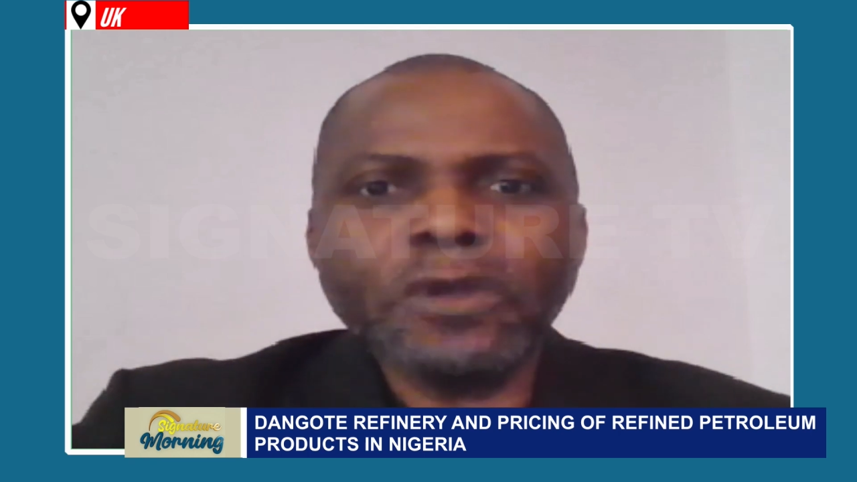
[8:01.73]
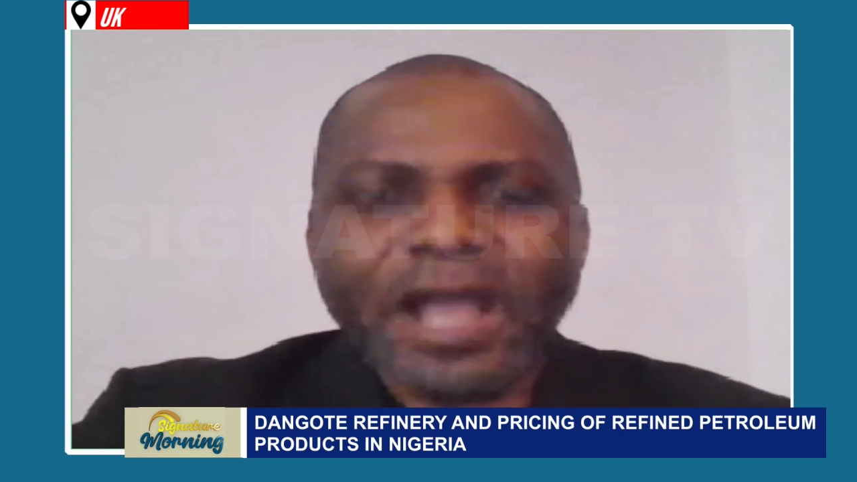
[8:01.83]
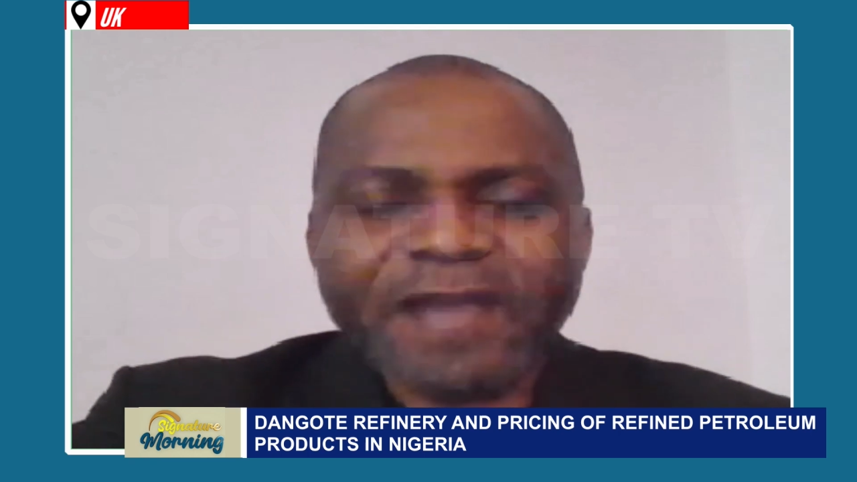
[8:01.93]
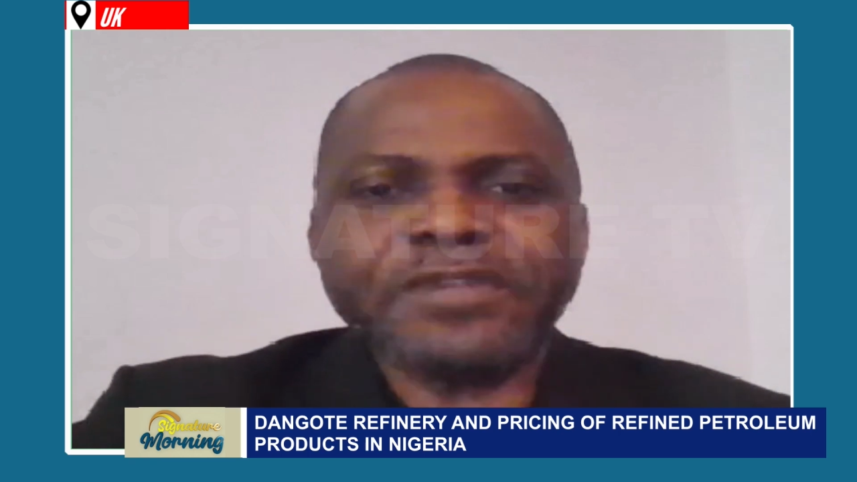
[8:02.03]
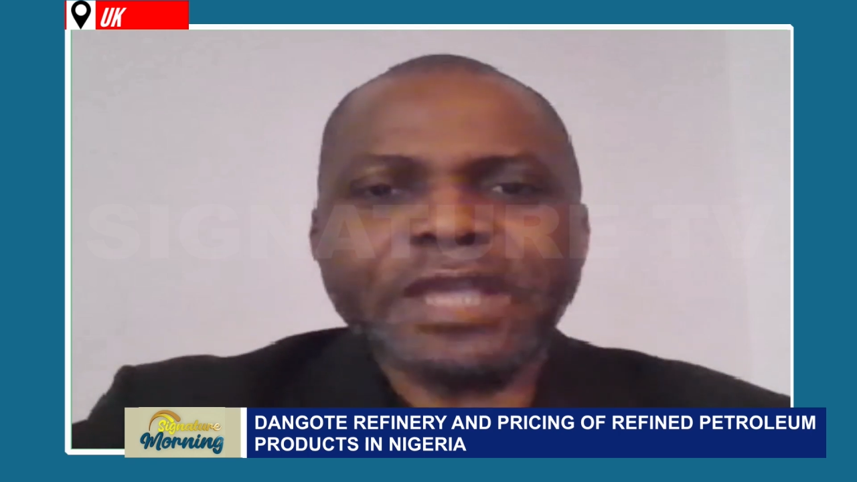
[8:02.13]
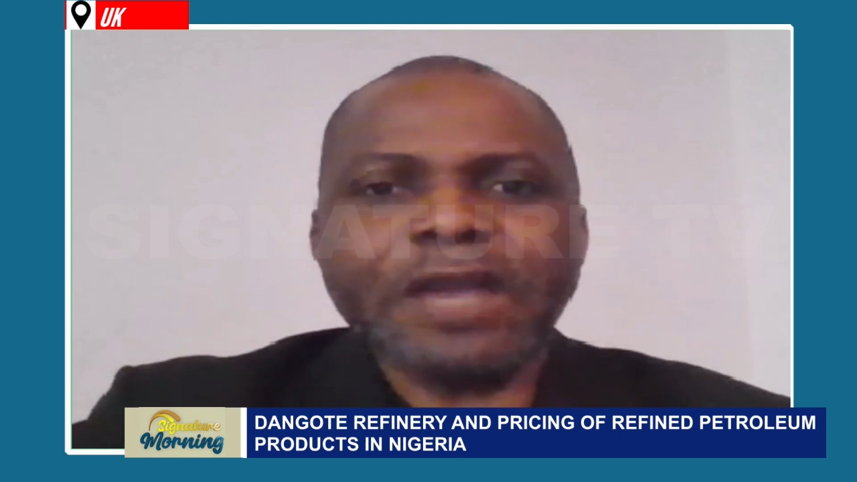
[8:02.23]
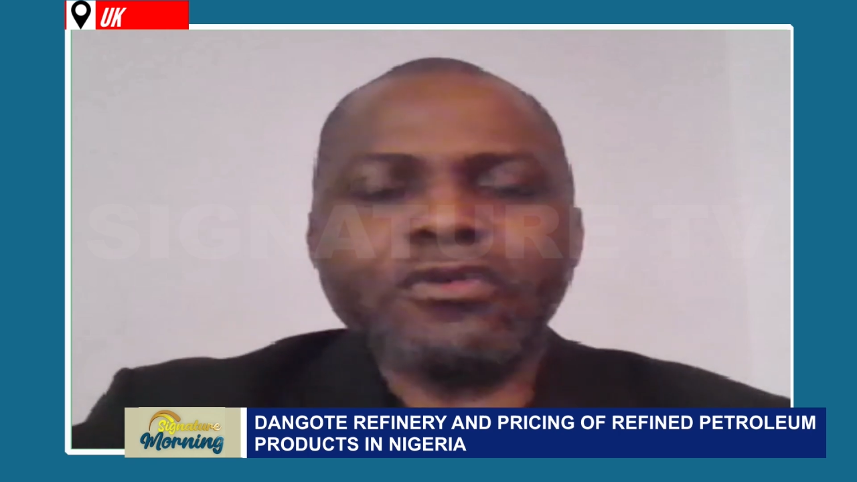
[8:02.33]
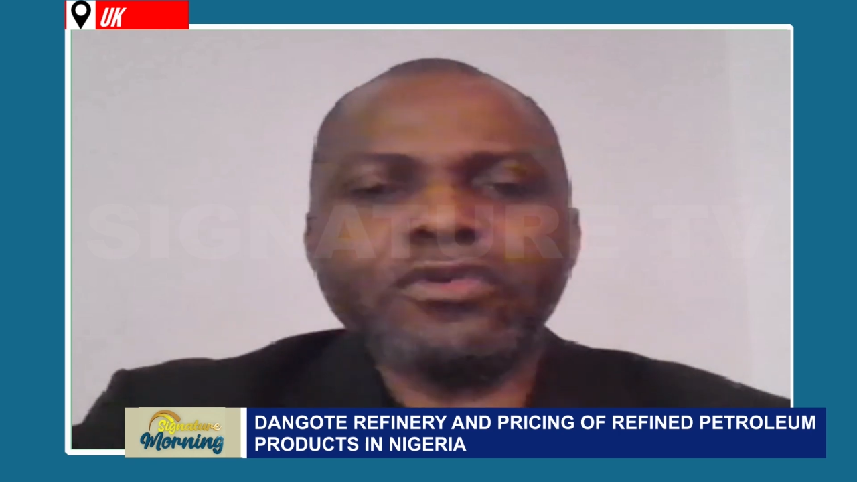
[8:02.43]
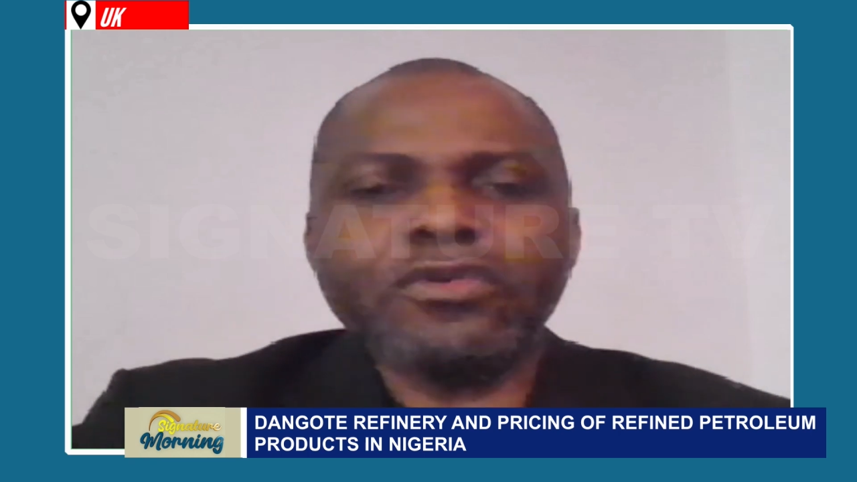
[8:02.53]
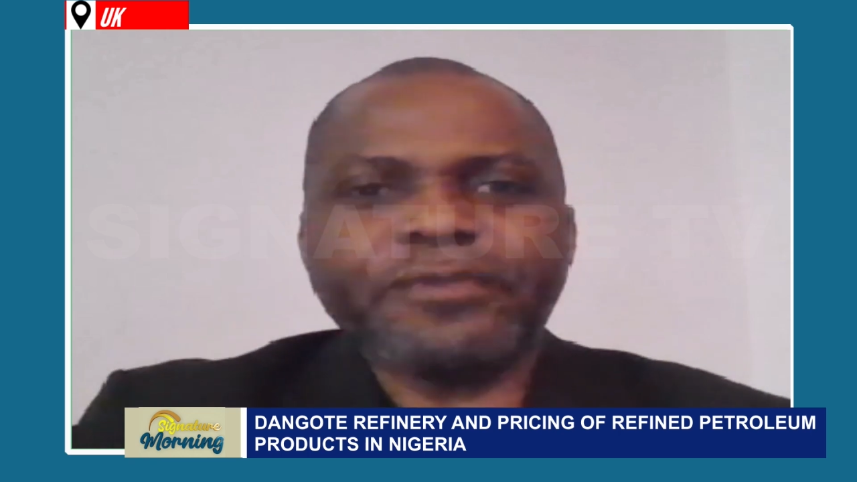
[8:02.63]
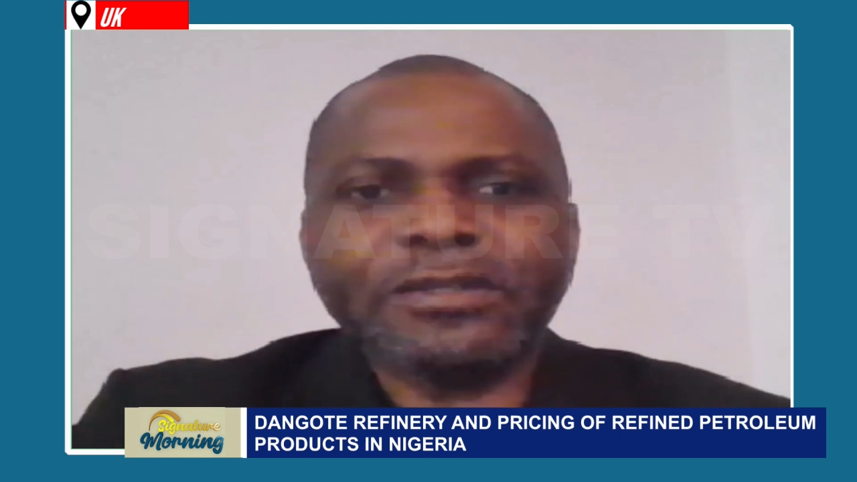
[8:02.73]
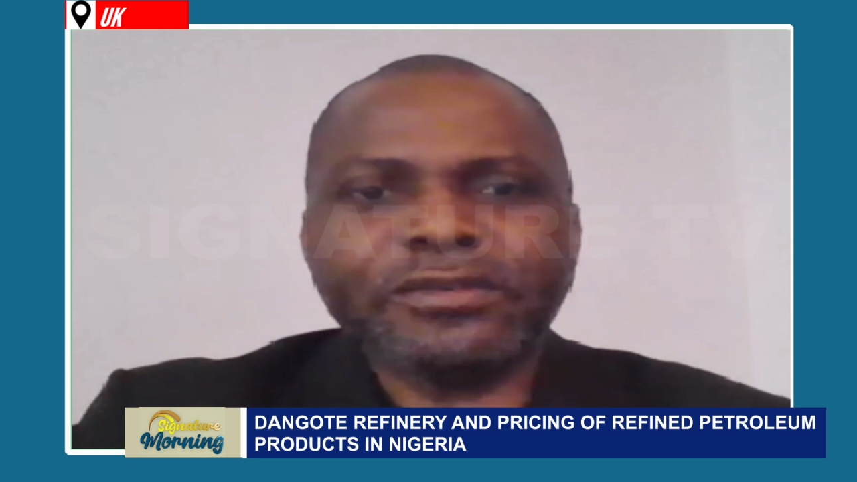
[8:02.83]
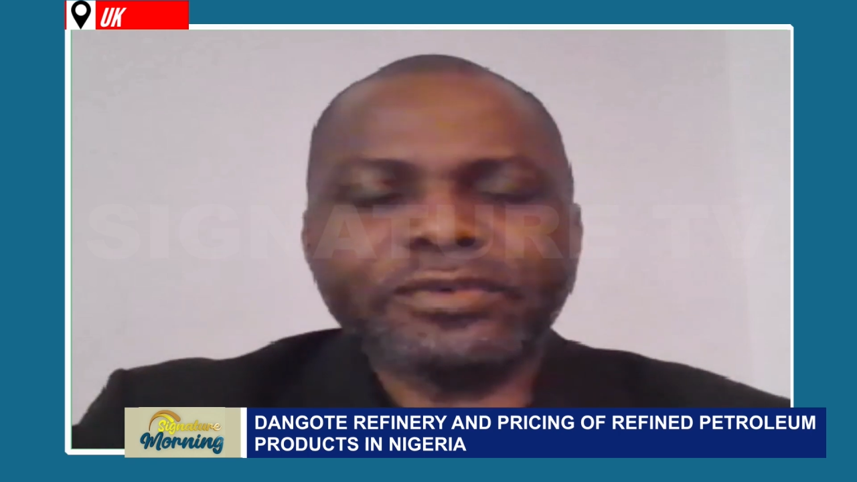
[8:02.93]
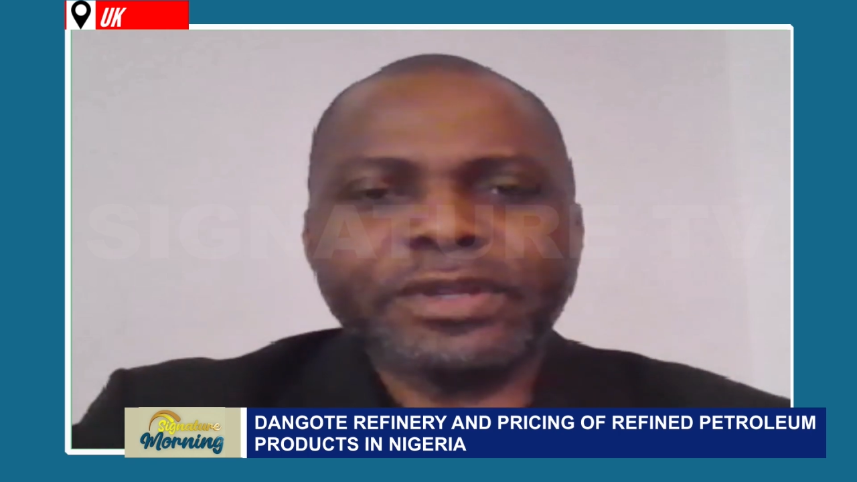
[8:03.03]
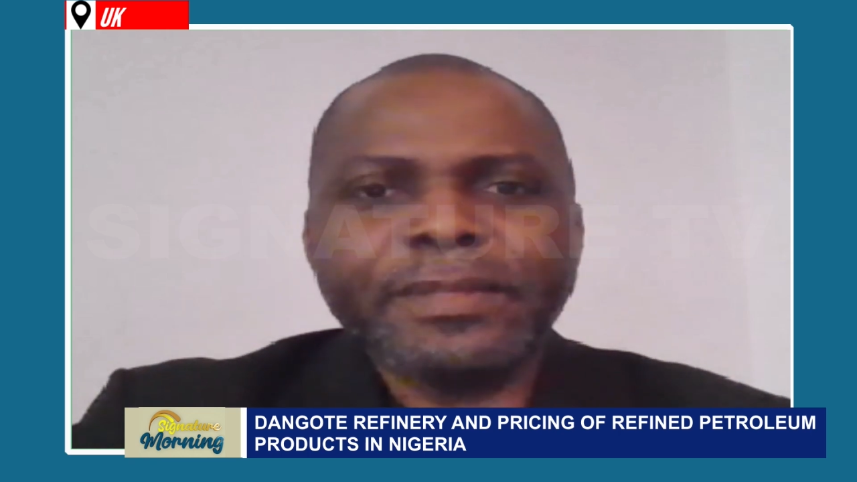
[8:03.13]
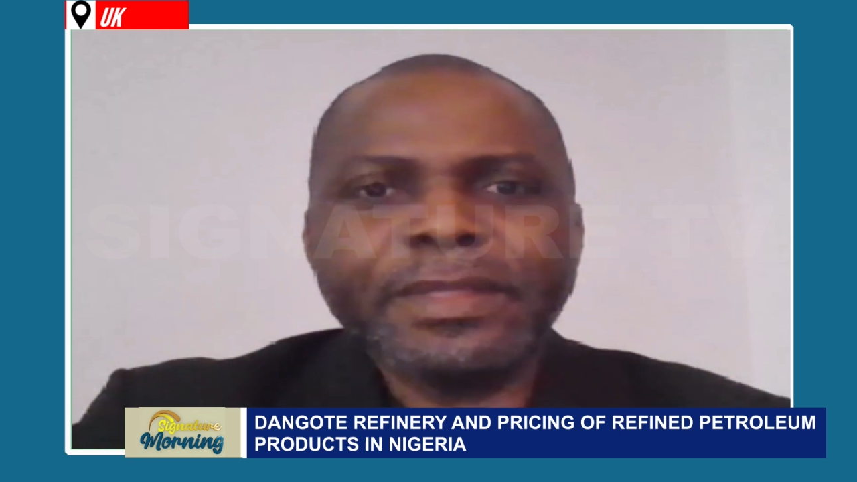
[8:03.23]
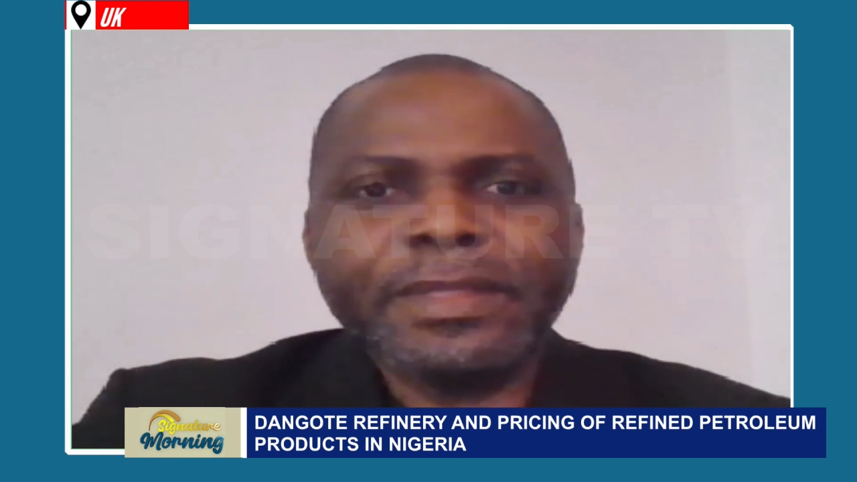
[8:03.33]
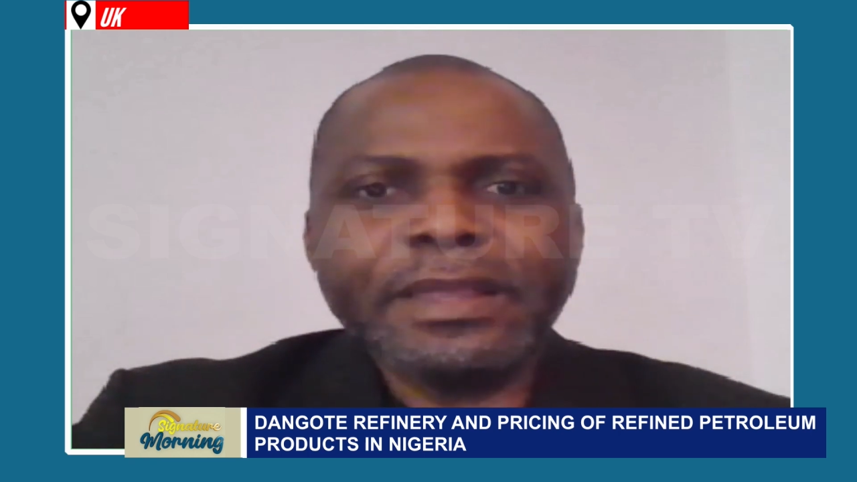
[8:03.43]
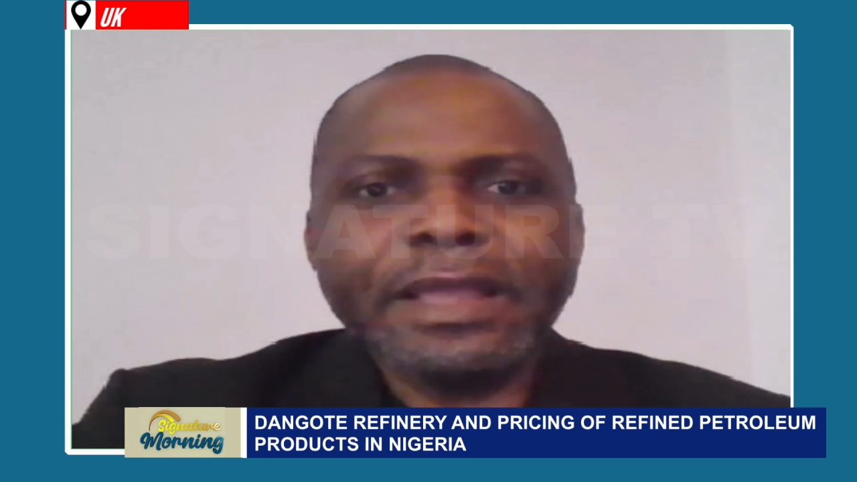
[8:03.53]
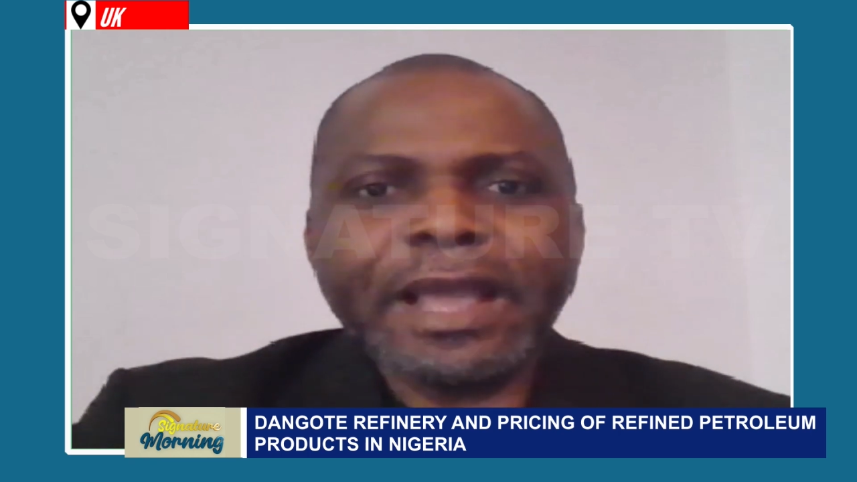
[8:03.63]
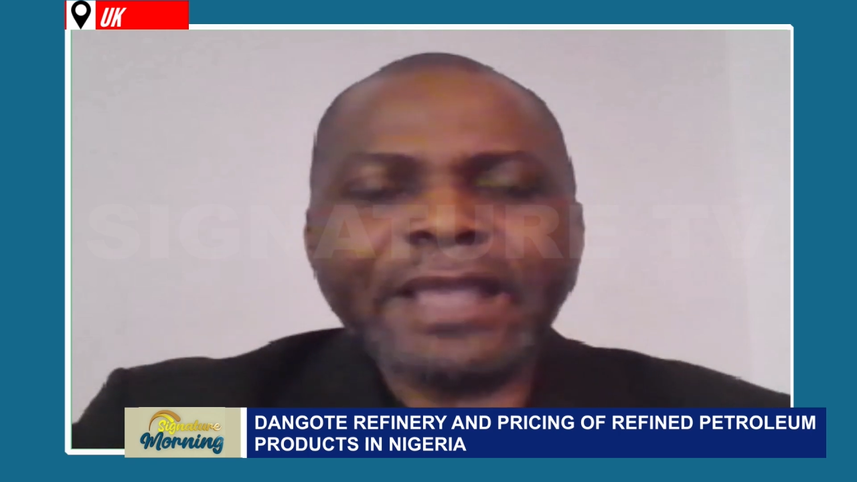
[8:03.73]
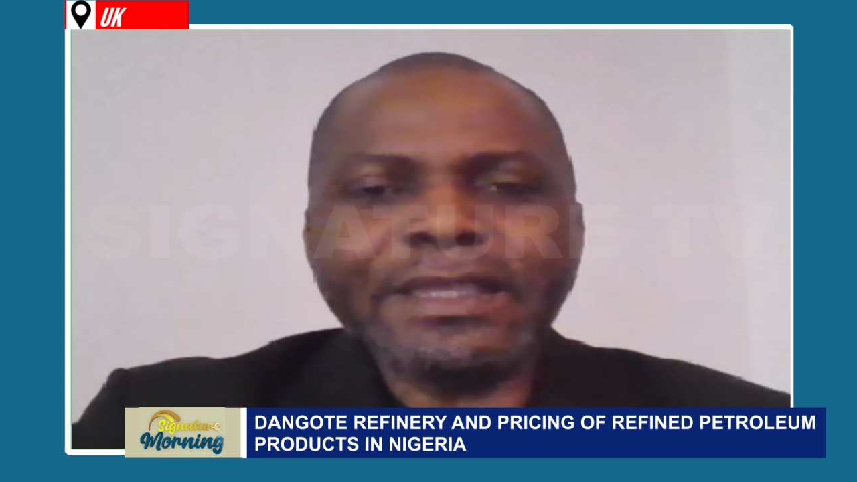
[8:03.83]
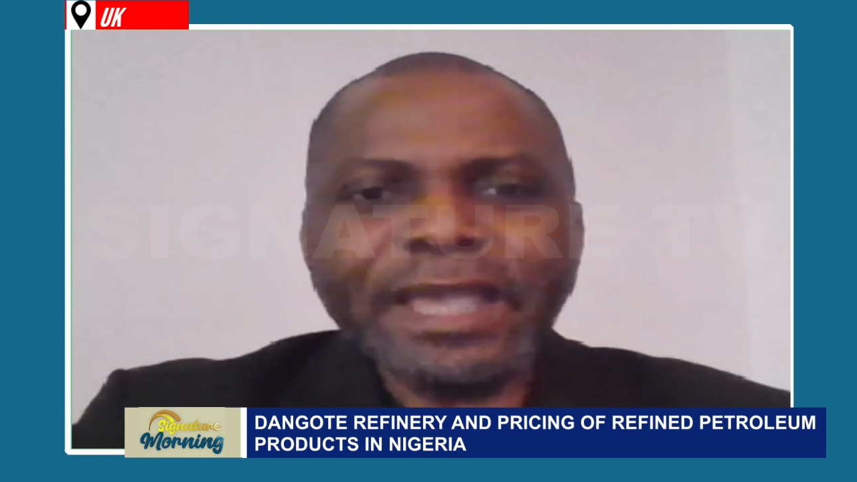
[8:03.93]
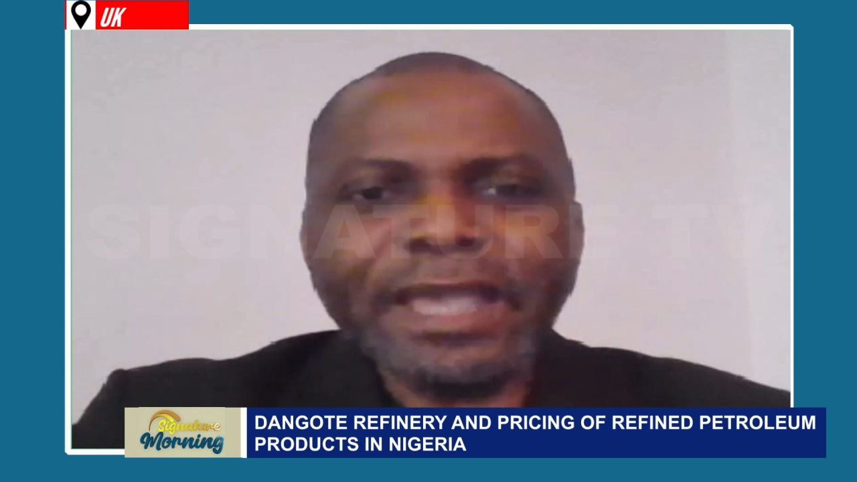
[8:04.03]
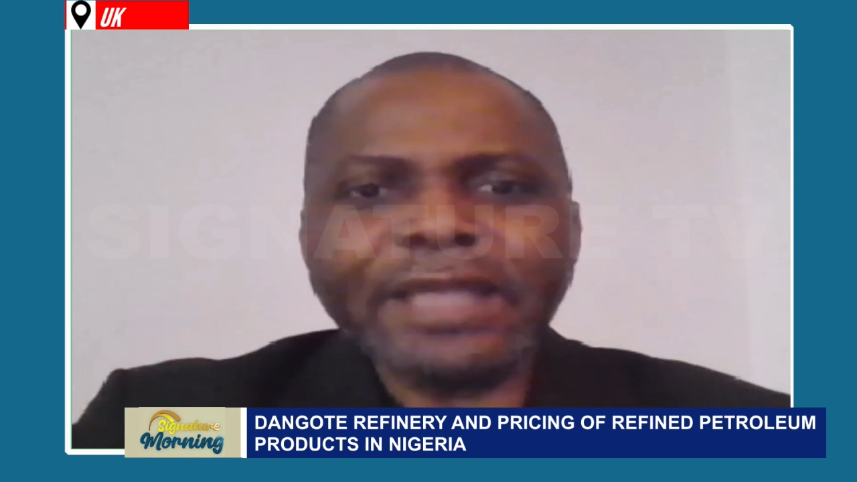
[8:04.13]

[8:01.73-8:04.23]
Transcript: have their own refinery, and